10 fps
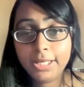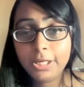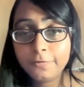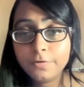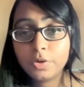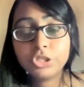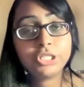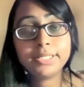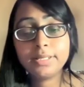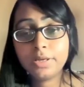
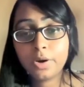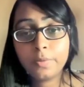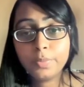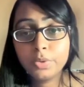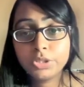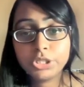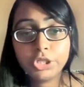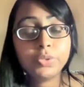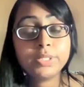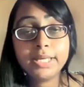eve.json output
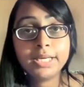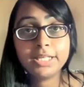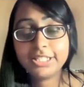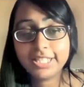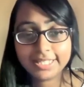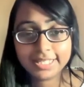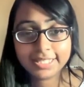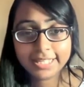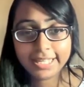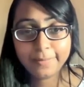using a JSON
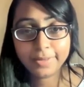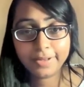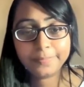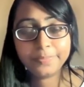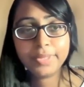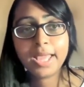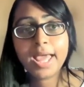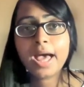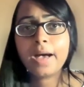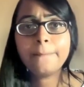schema.
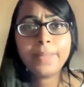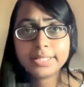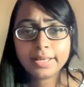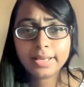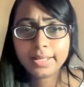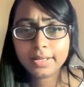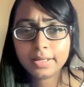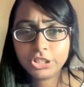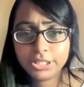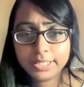Basically,
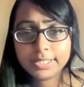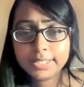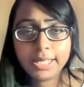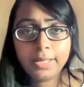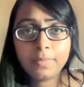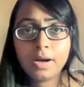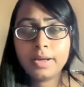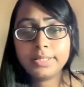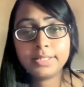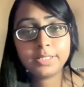a JSON schema
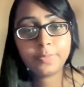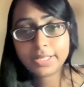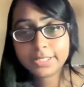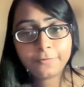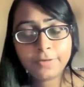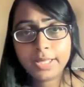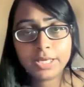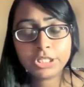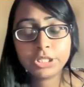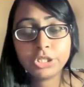is a
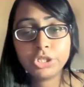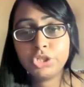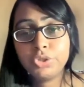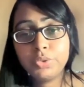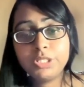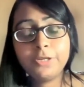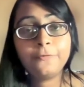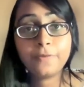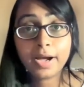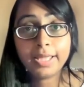specification to
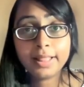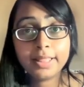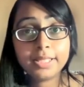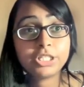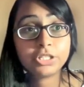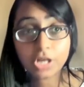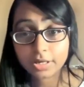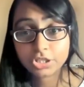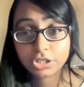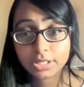define the
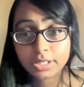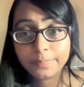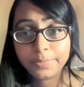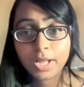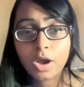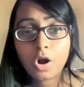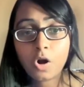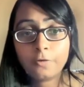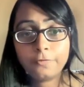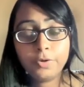structure
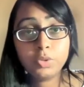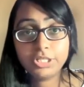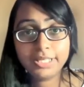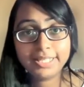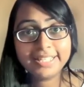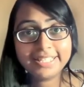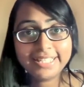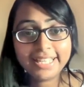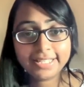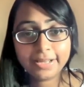of your JSON
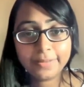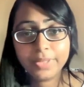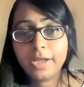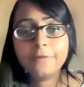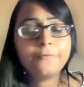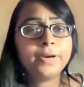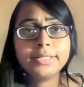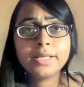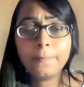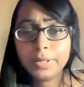data. For
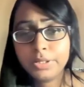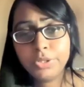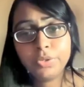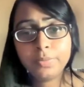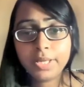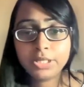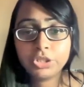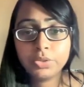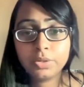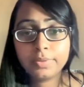example, you could make
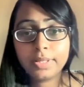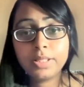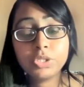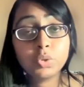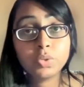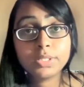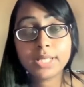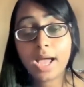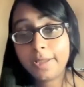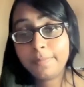sure the source
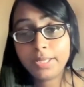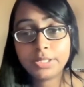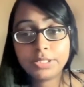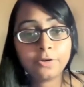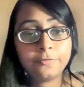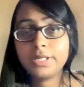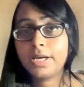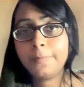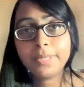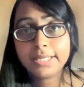IP is of
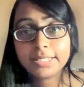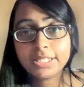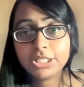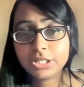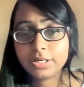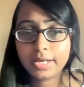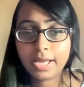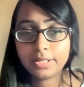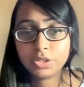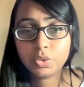type integer
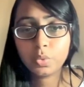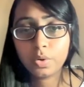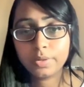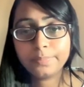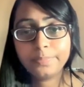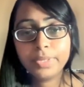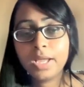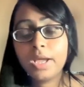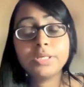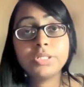and so on.
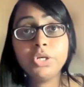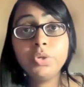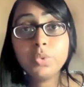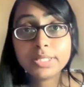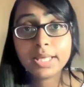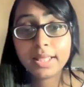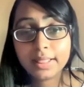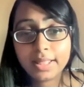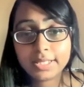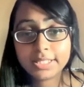So using
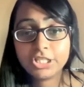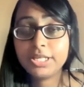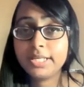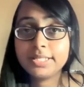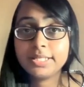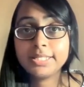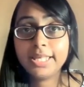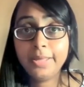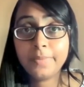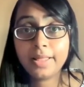this JSON
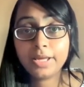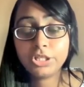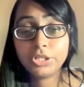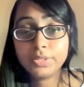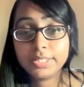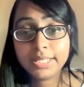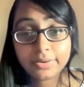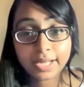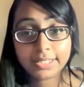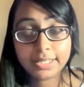schema that you see
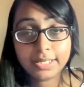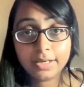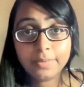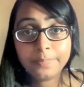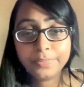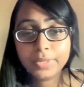right here,